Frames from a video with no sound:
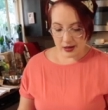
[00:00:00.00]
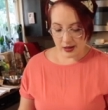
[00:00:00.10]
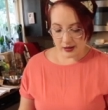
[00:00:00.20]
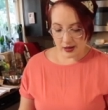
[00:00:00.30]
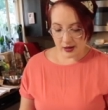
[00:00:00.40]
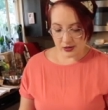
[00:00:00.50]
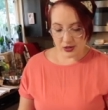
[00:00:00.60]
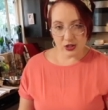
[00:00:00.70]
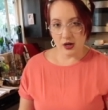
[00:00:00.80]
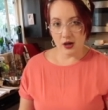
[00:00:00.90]
and then I'll
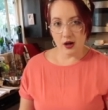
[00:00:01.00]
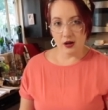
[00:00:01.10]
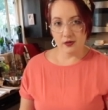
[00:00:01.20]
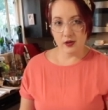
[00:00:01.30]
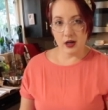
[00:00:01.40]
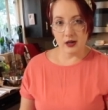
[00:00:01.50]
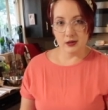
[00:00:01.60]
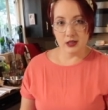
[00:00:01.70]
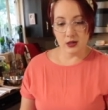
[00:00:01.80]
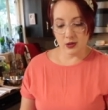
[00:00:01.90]
just shut it off uh,
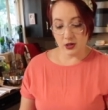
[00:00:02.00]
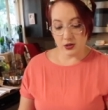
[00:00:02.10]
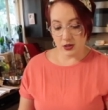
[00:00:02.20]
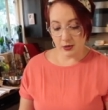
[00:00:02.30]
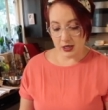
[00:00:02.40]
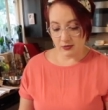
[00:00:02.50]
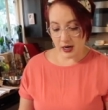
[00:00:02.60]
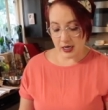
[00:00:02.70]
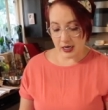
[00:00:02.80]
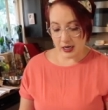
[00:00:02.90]
until we're closer to being
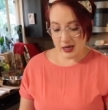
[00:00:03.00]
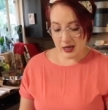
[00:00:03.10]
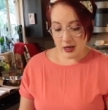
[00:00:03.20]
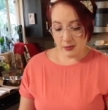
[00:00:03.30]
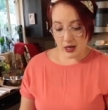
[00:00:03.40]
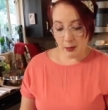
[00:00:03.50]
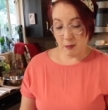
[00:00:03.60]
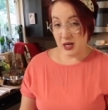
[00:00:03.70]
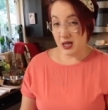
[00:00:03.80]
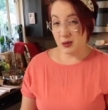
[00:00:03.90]
ready. I'm not a
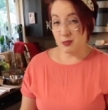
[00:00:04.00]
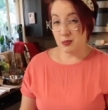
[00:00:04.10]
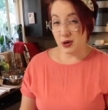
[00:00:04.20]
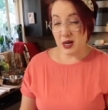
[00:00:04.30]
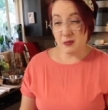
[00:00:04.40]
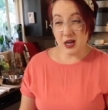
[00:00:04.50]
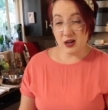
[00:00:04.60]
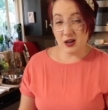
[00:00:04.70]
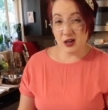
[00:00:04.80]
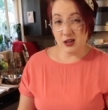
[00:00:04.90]
big bread
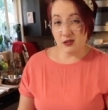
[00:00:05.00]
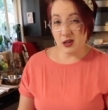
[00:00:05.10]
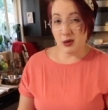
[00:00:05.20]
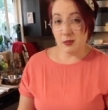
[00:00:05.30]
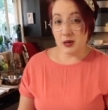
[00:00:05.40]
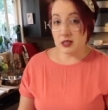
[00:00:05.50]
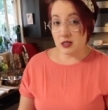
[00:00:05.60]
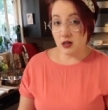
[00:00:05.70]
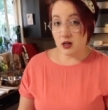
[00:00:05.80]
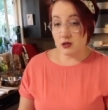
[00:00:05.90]
maker and they really make
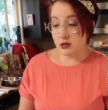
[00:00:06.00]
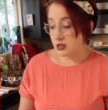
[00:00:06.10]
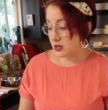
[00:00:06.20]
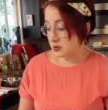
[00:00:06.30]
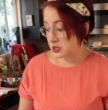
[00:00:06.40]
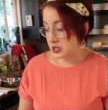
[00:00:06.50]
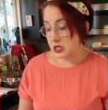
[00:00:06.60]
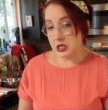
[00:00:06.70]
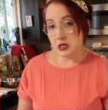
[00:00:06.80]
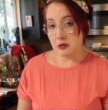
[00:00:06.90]
pizza dough, so we'll
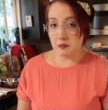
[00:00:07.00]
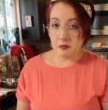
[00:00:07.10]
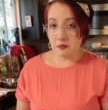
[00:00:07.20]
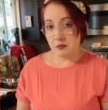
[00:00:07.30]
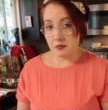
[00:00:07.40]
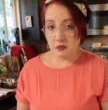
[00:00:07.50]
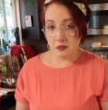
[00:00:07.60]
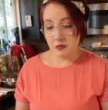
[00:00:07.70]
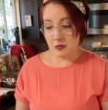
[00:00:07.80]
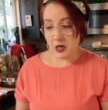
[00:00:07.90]
see
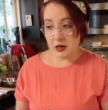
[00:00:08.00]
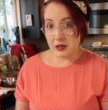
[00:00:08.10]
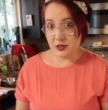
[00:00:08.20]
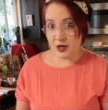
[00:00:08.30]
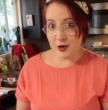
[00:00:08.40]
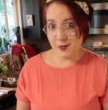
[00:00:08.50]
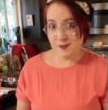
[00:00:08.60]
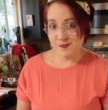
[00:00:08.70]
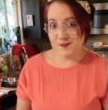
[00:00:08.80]
how things go.